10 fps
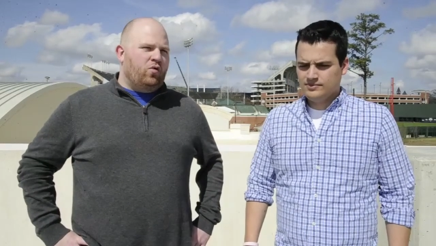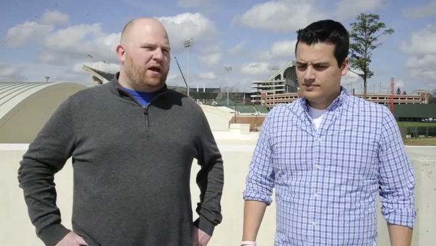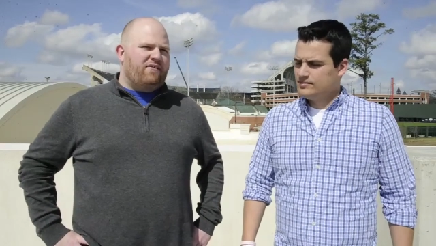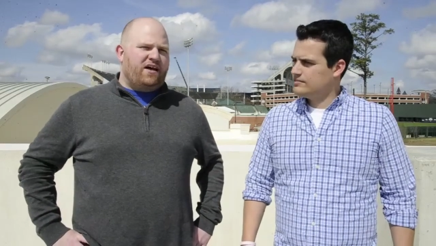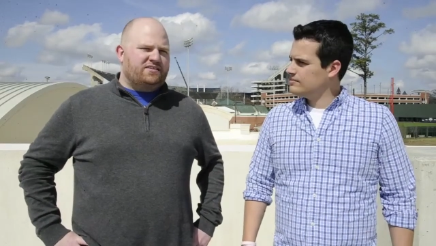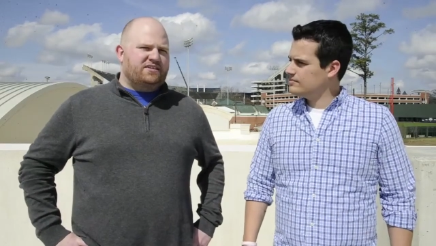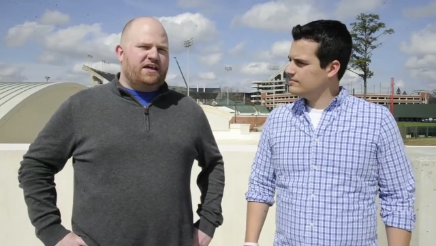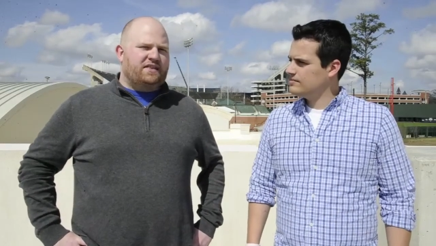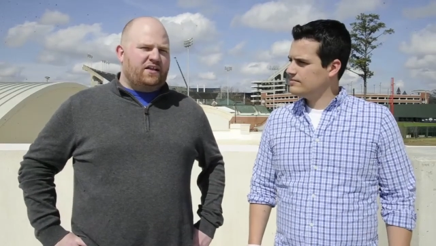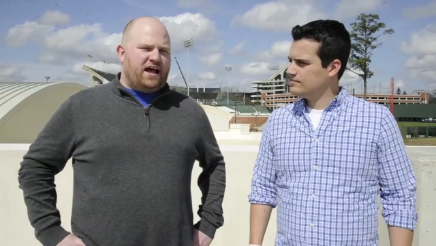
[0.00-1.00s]
Speaker 1: We have not seen
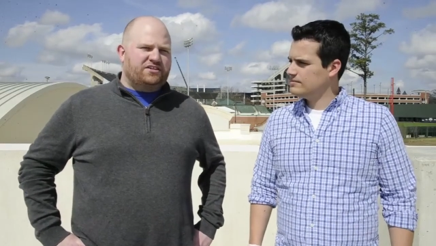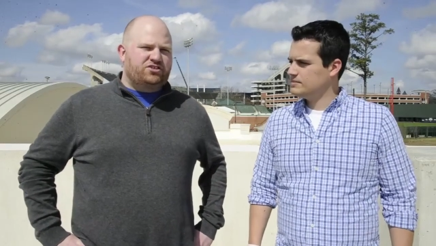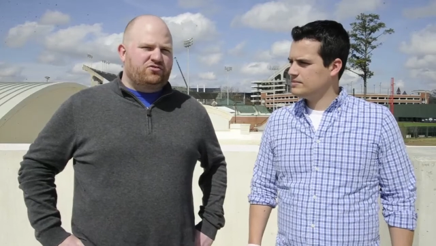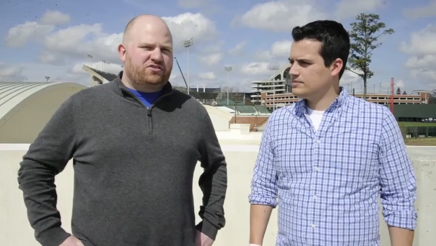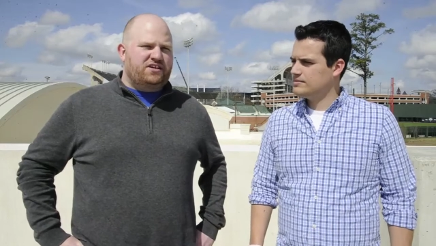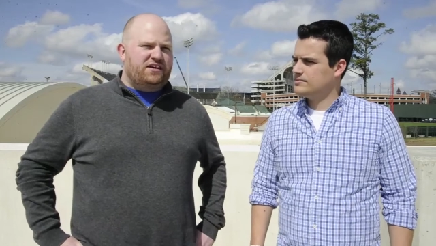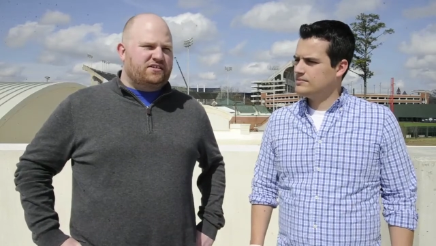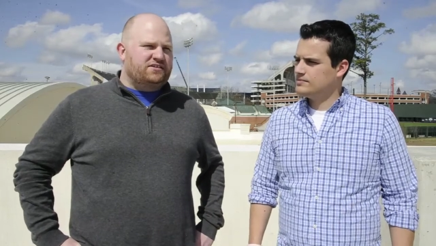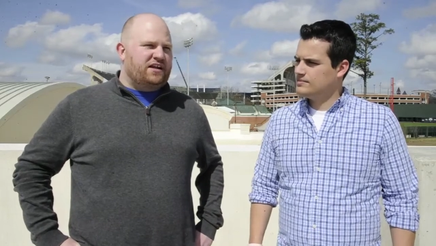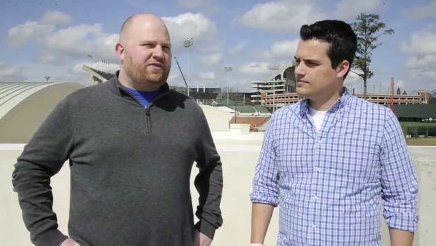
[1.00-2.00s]
that the last two
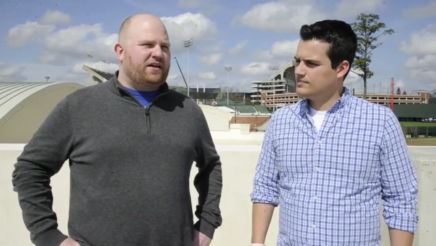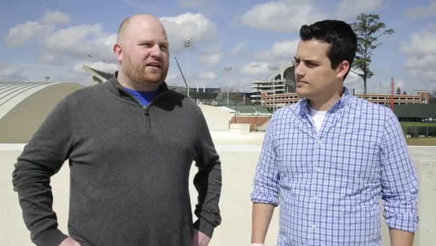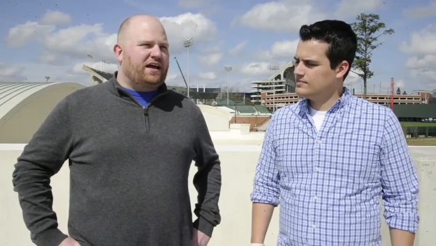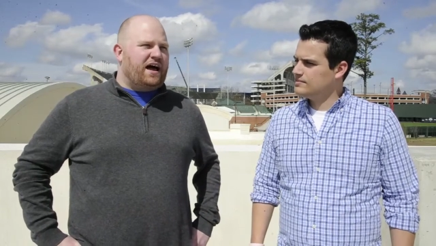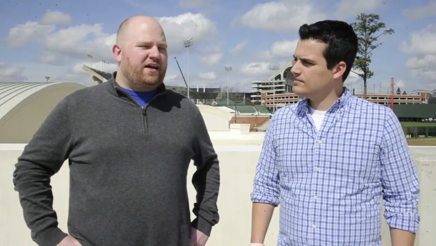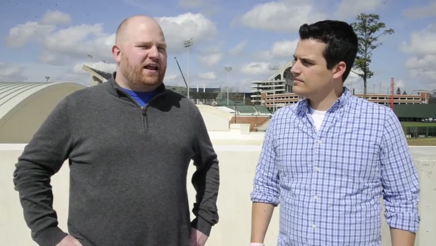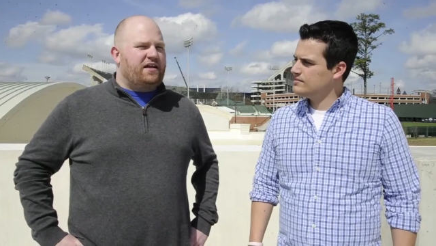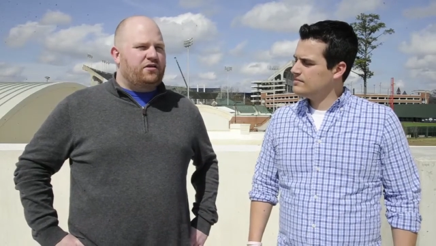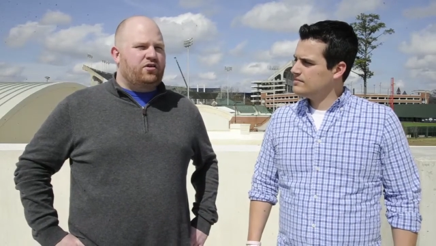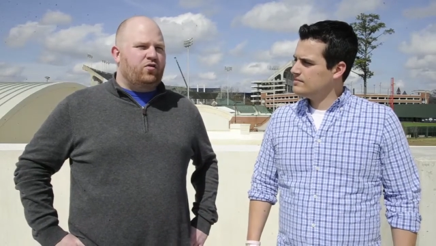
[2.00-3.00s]
seasons, and I think a lot of that had
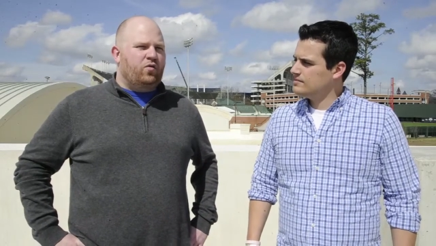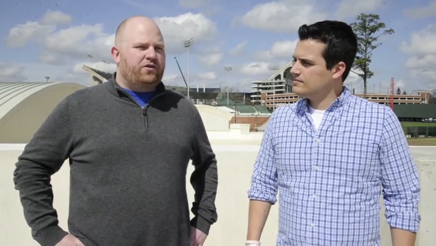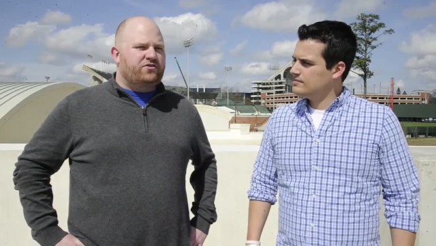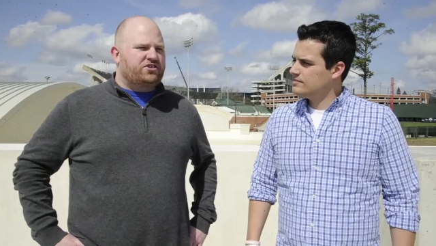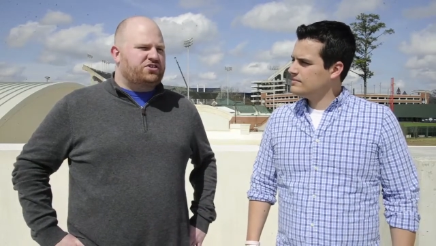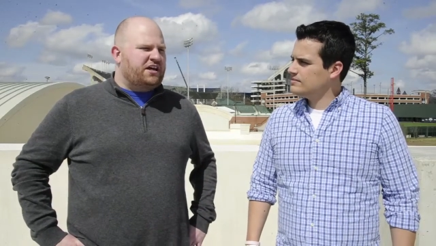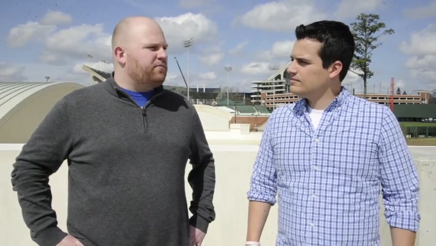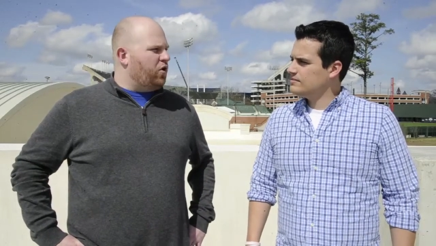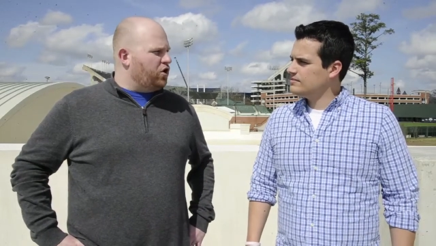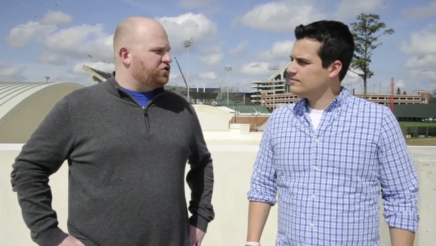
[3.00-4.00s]
to do with just Nick
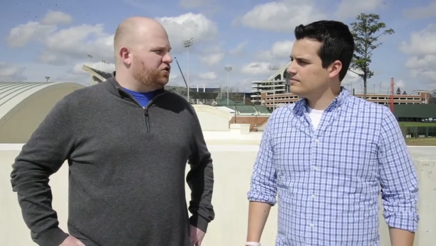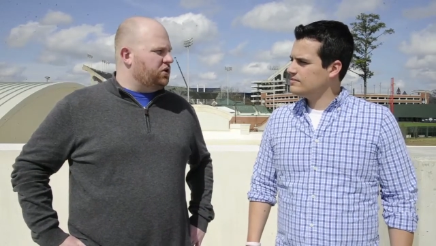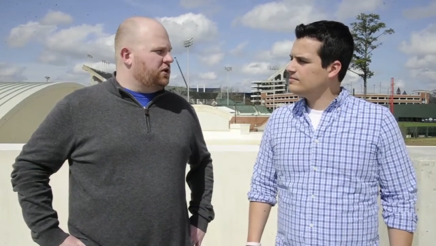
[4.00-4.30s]
Marshall.